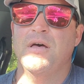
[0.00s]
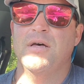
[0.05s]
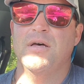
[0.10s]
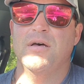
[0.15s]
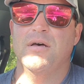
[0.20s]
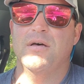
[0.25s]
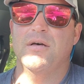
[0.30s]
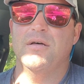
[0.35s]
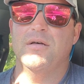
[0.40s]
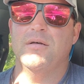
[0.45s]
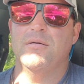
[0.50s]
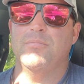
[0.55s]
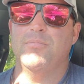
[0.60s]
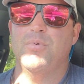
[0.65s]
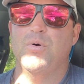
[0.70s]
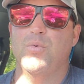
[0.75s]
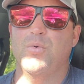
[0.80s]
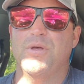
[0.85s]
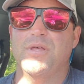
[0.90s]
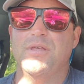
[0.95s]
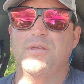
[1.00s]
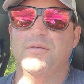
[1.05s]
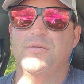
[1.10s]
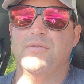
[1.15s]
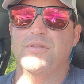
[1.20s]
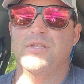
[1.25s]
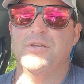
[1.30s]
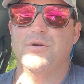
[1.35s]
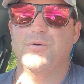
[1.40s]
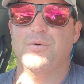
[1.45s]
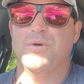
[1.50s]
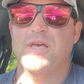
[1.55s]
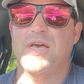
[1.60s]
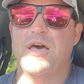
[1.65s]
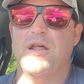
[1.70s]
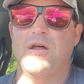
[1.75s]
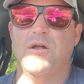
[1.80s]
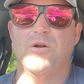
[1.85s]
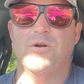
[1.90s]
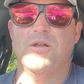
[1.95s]
uh, but we you know we
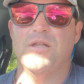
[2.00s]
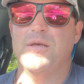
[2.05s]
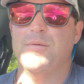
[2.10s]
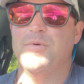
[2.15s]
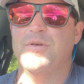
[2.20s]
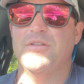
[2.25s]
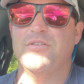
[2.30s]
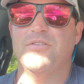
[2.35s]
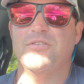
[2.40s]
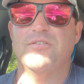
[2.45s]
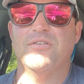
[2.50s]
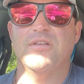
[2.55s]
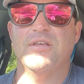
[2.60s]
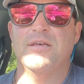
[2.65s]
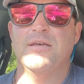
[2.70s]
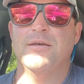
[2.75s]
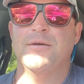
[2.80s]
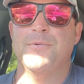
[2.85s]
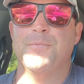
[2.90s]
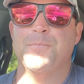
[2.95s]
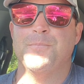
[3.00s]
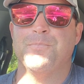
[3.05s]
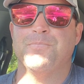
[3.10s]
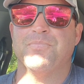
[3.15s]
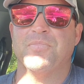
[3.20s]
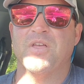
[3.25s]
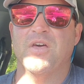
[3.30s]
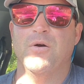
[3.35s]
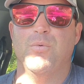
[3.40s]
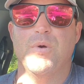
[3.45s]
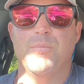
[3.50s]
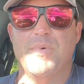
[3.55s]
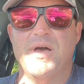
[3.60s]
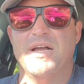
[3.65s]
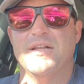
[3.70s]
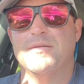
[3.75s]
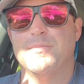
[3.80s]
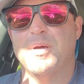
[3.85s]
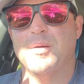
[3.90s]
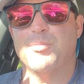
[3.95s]
got our limits and I went
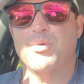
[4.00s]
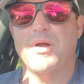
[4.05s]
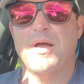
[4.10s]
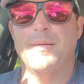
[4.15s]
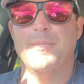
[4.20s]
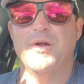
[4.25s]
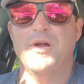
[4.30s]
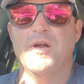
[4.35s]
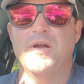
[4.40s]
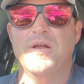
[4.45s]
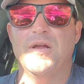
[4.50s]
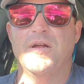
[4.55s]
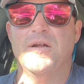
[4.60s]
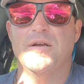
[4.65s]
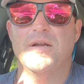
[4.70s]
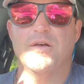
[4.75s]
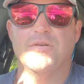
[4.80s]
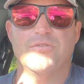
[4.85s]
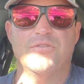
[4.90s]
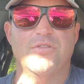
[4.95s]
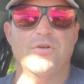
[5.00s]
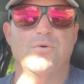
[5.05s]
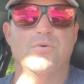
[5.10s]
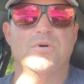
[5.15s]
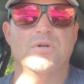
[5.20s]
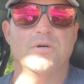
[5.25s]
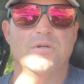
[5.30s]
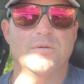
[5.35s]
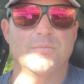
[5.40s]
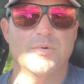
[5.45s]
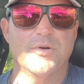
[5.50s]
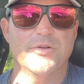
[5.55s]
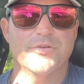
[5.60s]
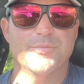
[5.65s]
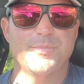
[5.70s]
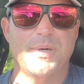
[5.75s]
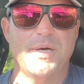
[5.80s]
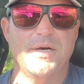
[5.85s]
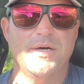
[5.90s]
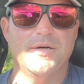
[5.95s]
back to my primary area and I was throwing on a
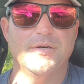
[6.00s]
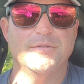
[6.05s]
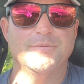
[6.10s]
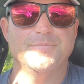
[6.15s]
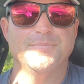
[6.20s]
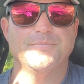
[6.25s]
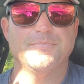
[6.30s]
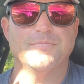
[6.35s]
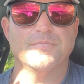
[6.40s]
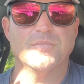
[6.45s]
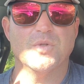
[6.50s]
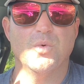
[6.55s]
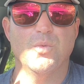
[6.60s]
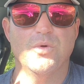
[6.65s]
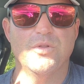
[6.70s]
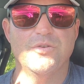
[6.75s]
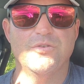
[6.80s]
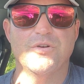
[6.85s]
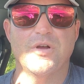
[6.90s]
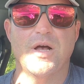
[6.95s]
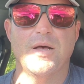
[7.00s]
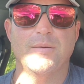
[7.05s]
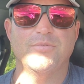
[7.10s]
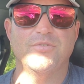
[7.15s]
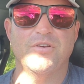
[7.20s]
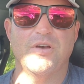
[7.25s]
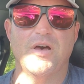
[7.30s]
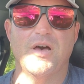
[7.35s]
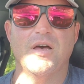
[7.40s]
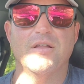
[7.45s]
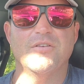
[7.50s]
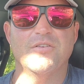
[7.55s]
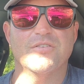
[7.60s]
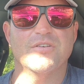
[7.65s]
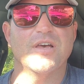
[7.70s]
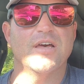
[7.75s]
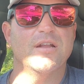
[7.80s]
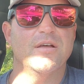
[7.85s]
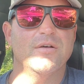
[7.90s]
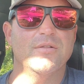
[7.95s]
brush pile with a drop shot
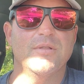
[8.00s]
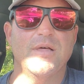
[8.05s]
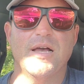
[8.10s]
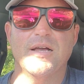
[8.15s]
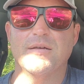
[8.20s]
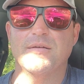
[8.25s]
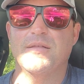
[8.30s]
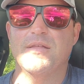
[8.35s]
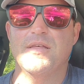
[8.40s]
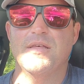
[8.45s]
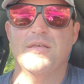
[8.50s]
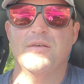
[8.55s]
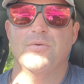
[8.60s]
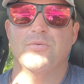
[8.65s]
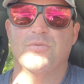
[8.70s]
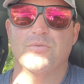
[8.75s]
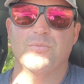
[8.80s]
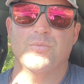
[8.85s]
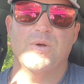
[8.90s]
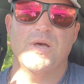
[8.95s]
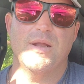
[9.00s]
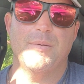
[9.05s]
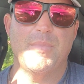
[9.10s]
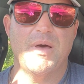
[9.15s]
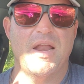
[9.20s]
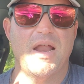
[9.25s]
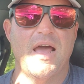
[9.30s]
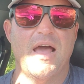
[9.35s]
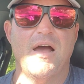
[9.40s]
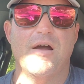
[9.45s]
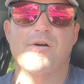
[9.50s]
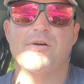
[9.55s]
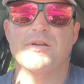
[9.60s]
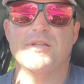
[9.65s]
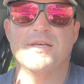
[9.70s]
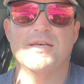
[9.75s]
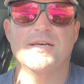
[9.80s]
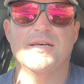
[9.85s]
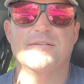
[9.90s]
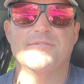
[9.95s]
just kind of like we had about an hour
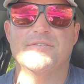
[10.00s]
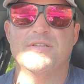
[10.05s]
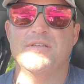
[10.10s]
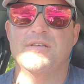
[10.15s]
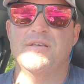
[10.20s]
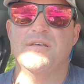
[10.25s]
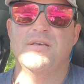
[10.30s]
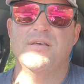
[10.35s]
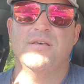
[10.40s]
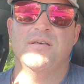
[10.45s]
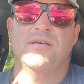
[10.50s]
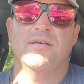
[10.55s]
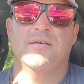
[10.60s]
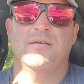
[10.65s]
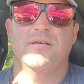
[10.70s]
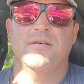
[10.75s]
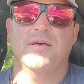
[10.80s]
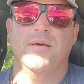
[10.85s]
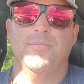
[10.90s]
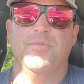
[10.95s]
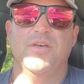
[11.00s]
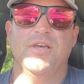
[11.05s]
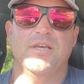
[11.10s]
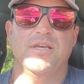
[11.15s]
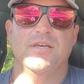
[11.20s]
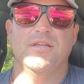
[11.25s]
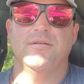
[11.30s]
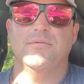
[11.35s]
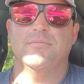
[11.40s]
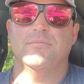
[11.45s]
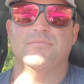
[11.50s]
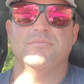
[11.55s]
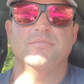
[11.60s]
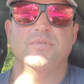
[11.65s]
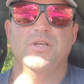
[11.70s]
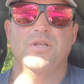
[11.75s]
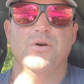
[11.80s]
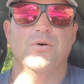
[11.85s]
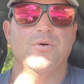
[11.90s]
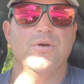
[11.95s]
left I'm thinking
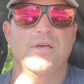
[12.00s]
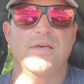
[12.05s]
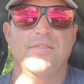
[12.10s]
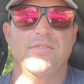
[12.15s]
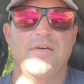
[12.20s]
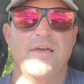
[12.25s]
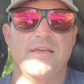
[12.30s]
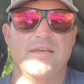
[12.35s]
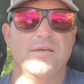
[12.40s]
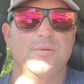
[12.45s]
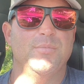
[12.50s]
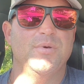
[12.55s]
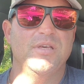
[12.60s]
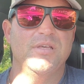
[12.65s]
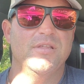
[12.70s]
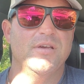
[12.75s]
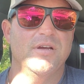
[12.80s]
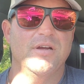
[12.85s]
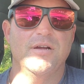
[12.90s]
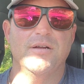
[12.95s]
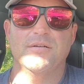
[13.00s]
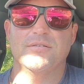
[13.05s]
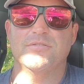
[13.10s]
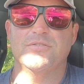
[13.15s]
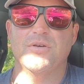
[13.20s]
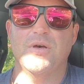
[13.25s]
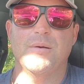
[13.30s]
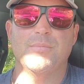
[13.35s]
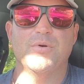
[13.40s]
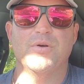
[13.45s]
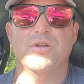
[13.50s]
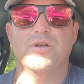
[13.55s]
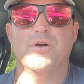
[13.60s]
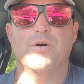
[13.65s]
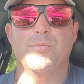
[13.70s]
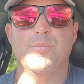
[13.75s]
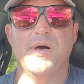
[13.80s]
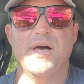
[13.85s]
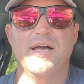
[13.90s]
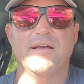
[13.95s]
you know they could be there so I'm gonna
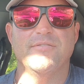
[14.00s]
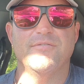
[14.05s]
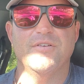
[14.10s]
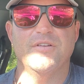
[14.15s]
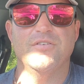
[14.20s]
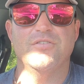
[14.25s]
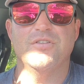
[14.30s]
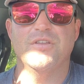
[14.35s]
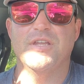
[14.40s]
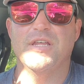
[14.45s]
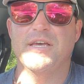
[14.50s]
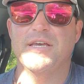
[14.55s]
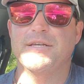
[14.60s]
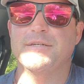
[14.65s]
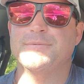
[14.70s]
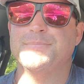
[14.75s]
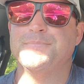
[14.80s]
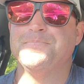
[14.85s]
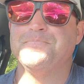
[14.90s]
go back and finish the day